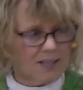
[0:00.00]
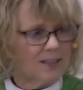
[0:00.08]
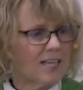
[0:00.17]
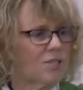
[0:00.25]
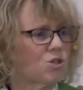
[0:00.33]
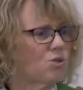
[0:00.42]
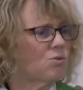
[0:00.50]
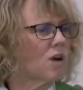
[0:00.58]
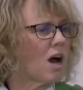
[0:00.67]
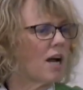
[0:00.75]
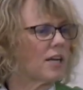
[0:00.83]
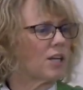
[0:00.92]
that do
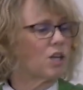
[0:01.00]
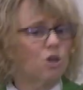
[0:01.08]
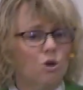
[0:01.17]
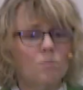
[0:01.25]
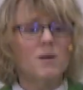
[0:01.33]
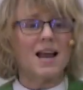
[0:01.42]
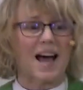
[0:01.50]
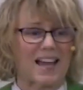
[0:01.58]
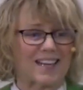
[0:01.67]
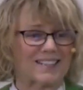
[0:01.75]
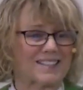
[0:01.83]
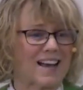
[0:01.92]
not
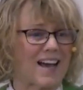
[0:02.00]
humanize